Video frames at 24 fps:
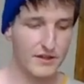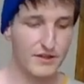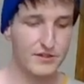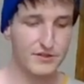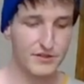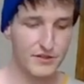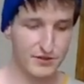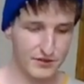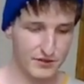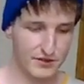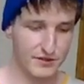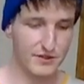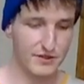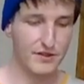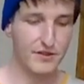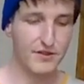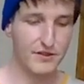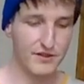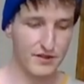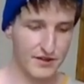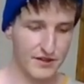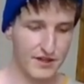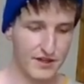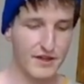2,
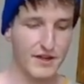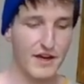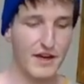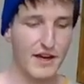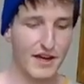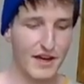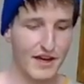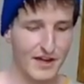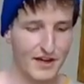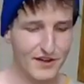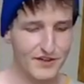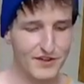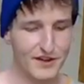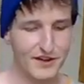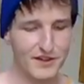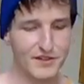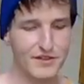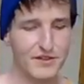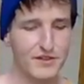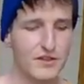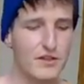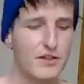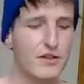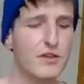3, fuck,
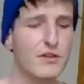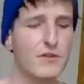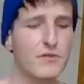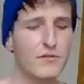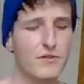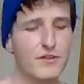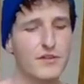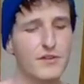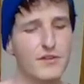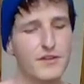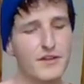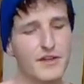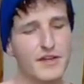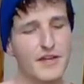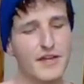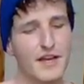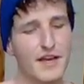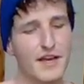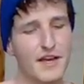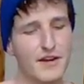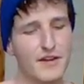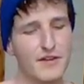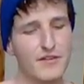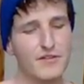
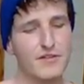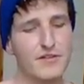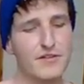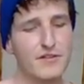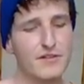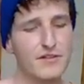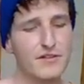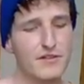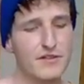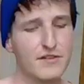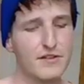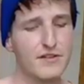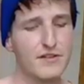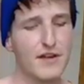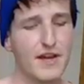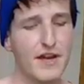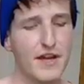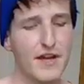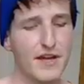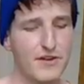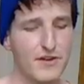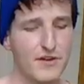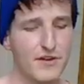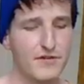again,
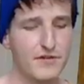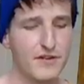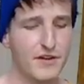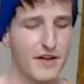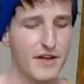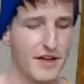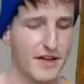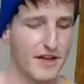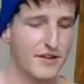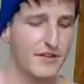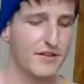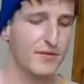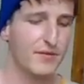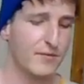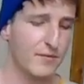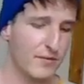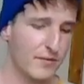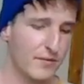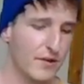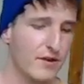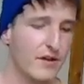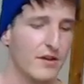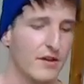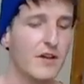9 over
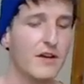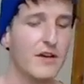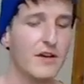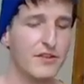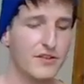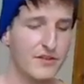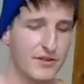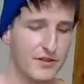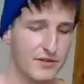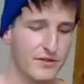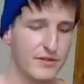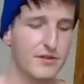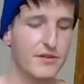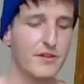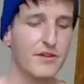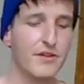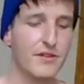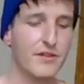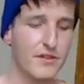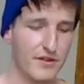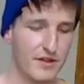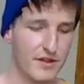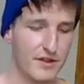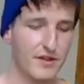8, 1, 2,
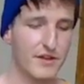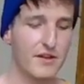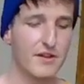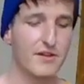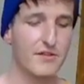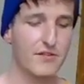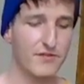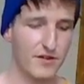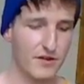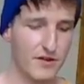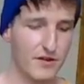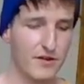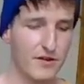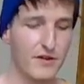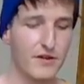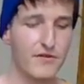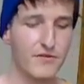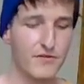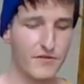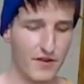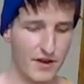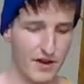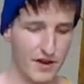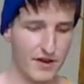3, 4,
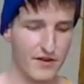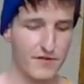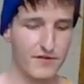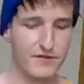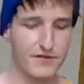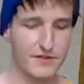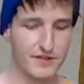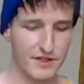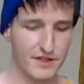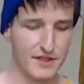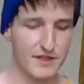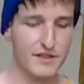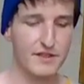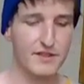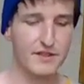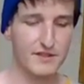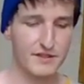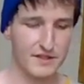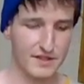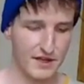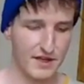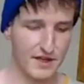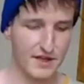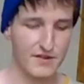5, 6,
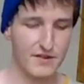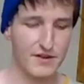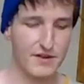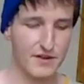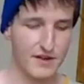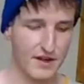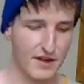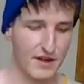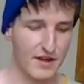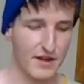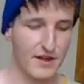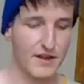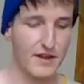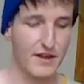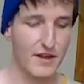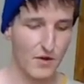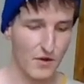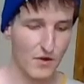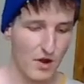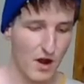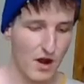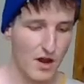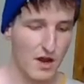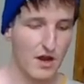7,
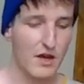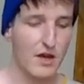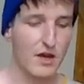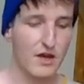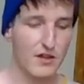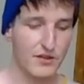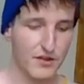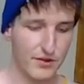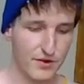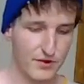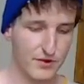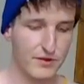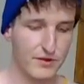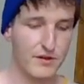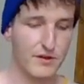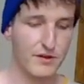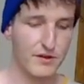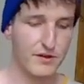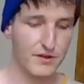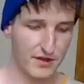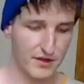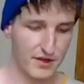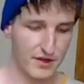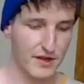8, 2,
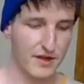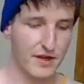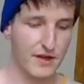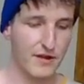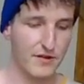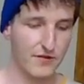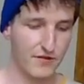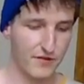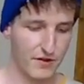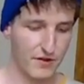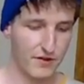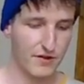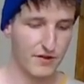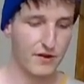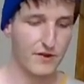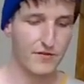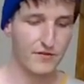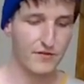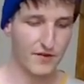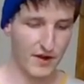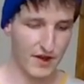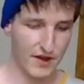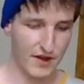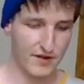3, 4,
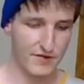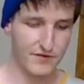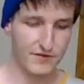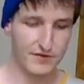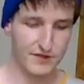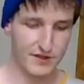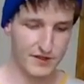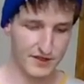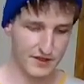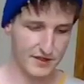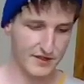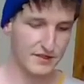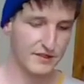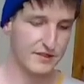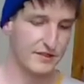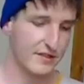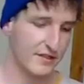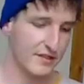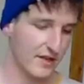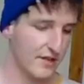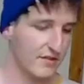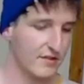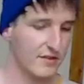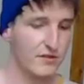5, 6,
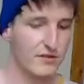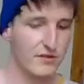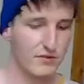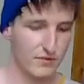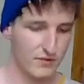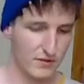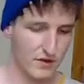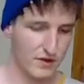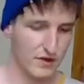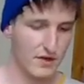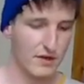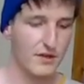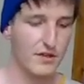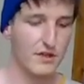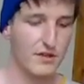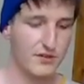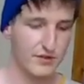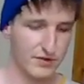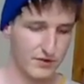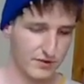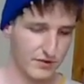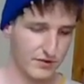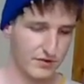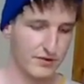7, 1,
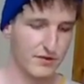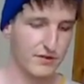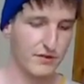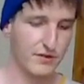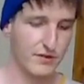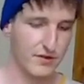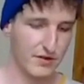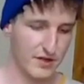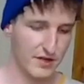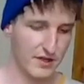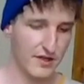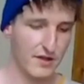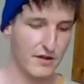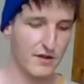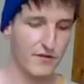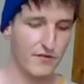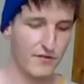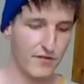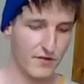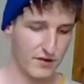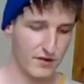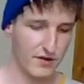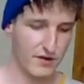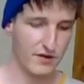2, 3,
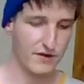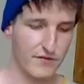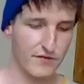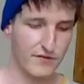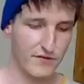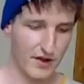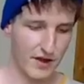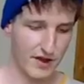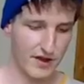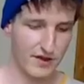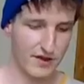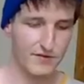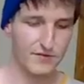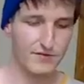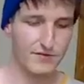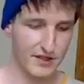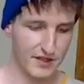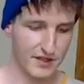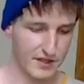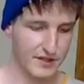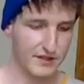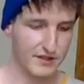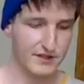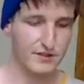4, 5,
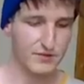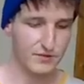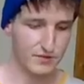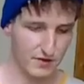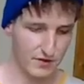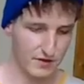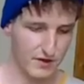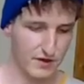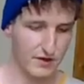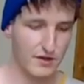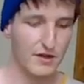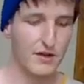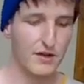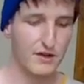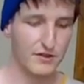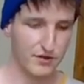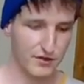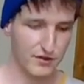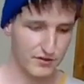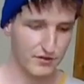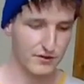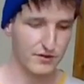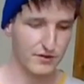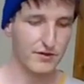6, 1,
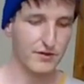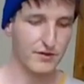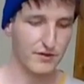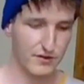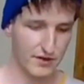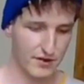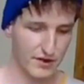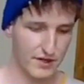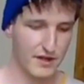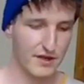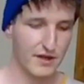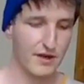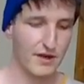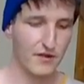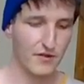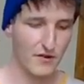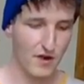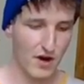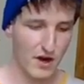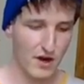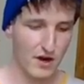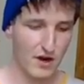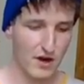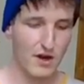2, 3,
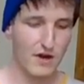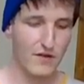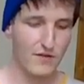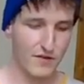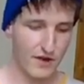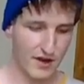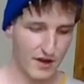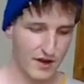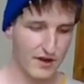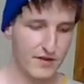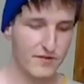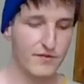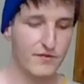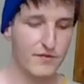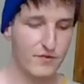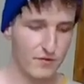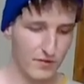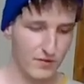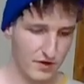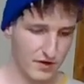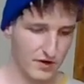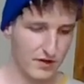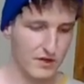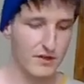5,
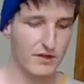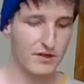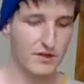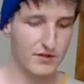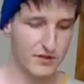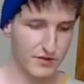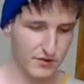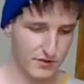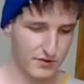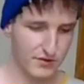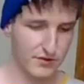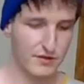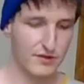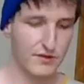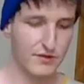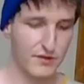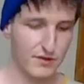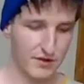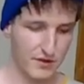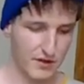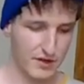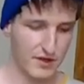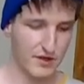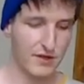1, 2,
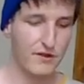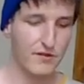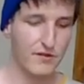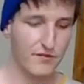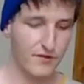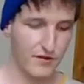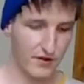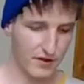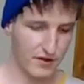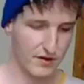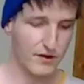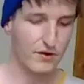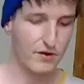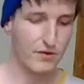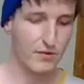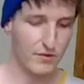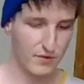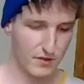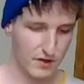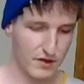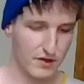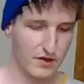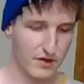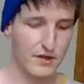3, 4,
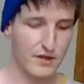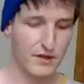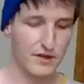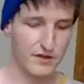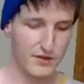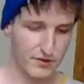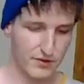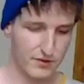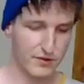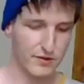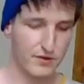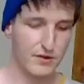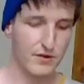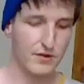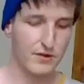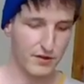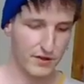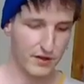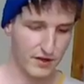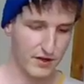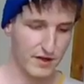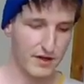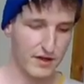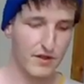1, 2,
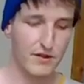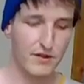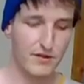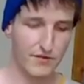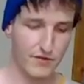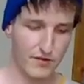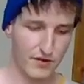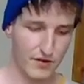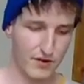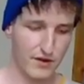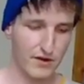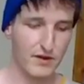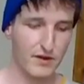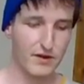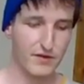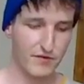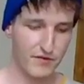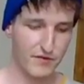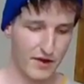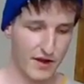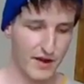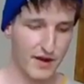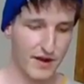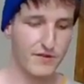3, 4,
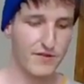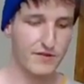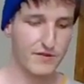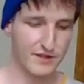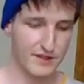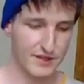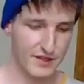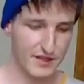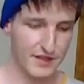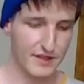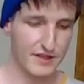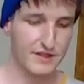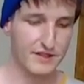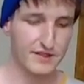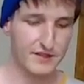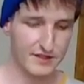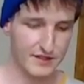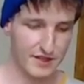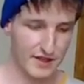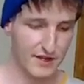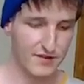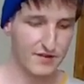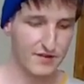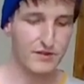5, 6,
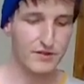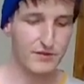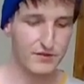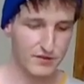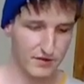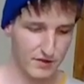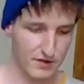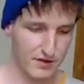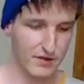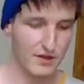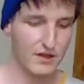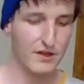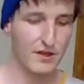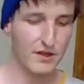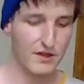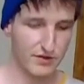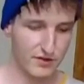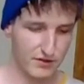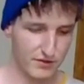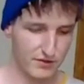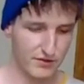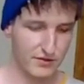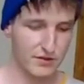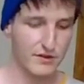7, 1,
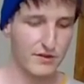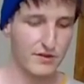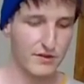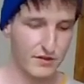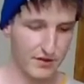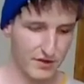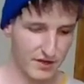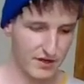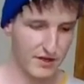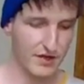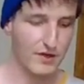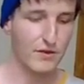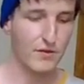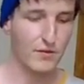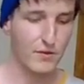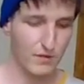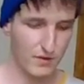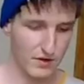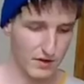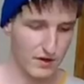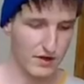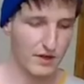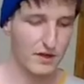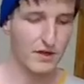2, 3,
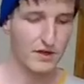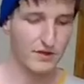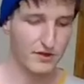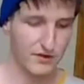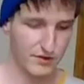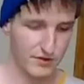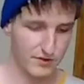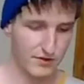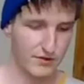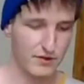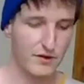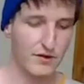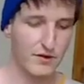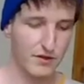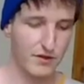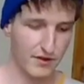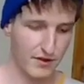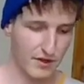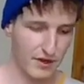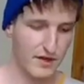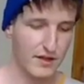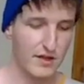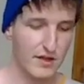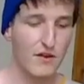1, 2,
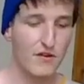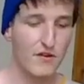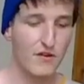3,